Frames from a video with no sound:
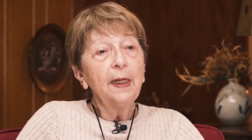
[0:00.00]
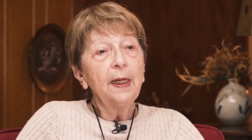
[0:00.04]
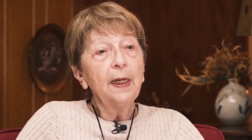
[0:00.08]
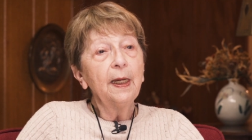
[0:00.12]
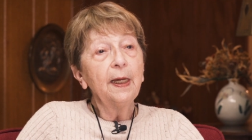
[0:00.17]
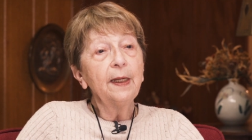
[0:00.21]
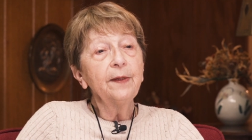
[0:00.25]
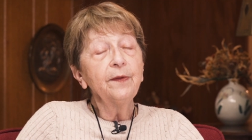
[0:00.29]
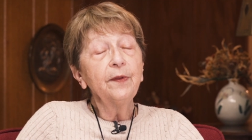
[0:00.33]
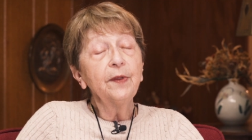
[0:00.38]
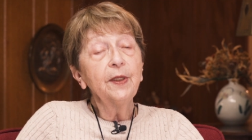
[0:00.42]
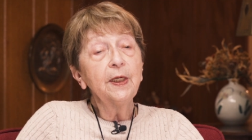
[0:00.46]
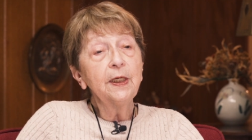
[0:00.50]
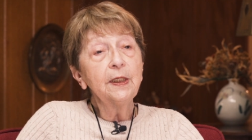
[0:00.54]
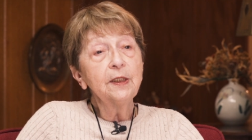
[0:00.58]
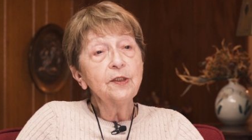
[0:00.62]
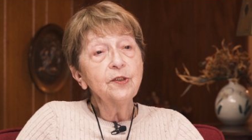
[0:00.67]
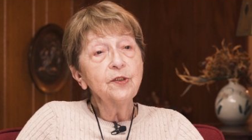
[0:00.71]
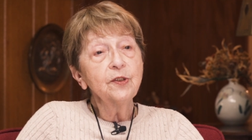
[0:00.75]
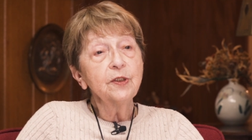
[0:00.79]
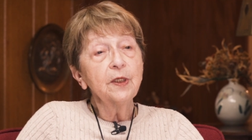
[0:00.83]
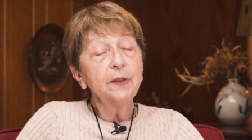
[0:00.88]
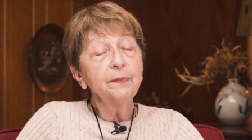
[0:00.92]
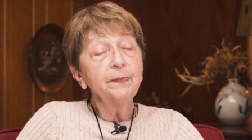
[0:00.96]
And
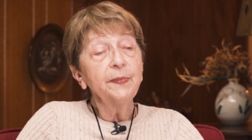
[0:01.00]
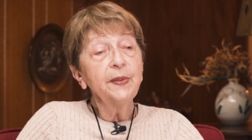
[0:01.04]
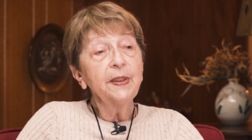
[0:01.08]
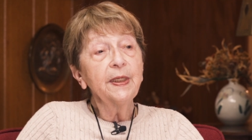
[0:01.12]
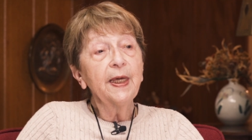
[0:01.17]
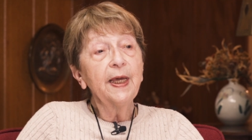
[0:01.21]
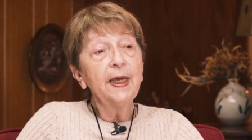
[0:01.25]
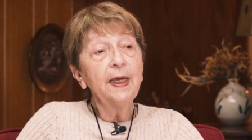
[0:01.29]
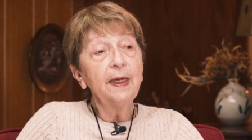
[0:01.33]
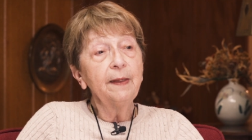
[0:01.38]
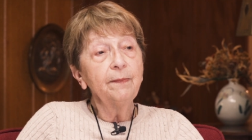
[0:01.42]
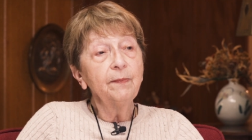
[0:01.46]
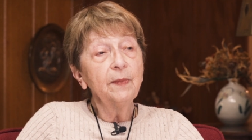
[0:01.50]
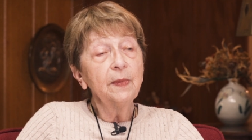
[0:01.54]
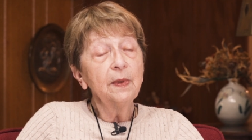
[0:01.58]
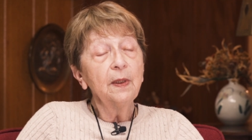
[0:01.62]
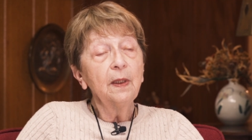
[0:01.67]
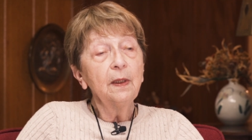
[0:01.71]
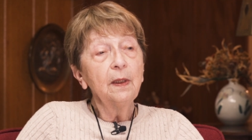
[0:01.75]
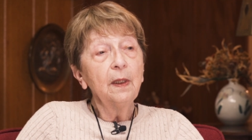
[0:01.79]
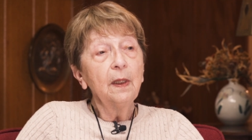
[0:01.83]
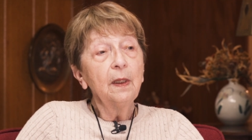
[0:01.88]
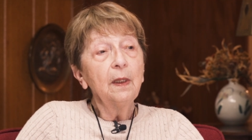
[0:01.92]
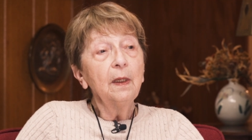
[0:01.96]
things became
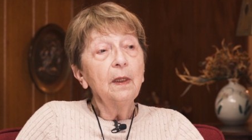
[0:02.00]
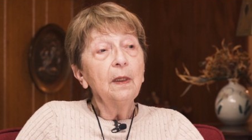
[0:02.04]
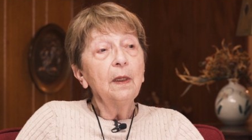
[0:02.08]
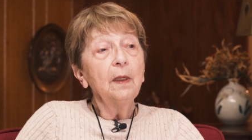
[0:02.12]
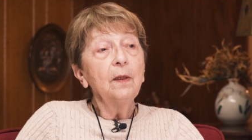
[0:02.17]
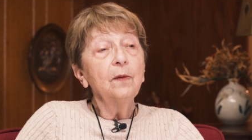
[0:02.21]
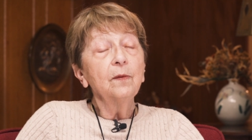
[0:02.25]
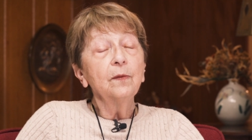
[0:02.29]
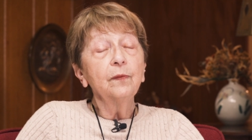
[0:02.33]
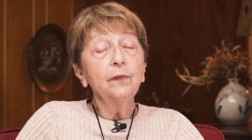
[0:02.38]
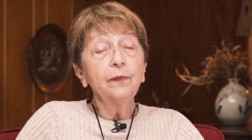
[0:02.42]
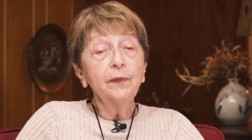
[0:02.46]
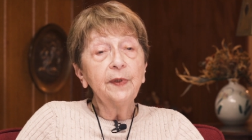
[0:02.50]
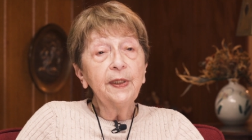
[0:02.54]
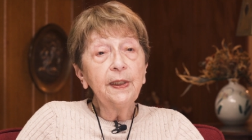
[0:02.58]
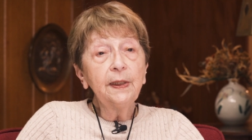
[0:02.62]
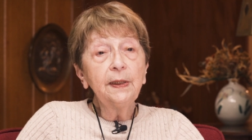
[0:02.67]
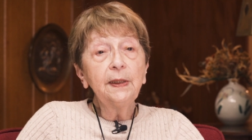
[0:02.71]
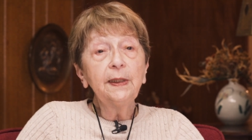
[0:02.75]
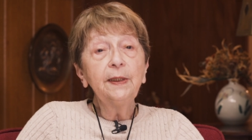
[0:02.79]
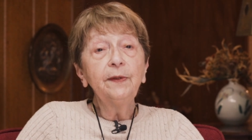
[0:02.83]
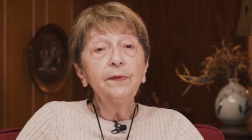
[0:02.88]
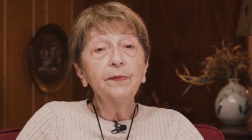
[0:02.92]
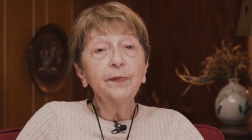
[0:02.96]

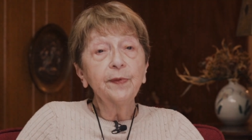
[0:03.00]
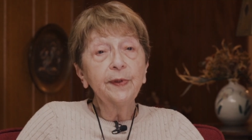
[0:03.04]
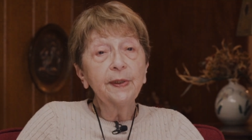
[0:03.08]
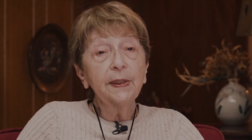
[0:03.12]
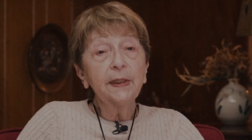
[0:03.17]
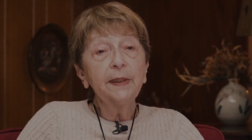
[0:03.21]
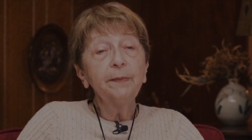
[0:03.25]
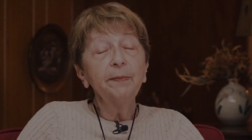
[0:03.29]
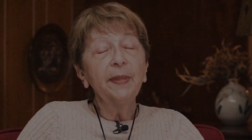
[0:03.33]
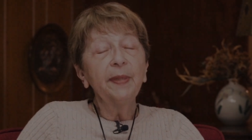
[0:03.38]
really, really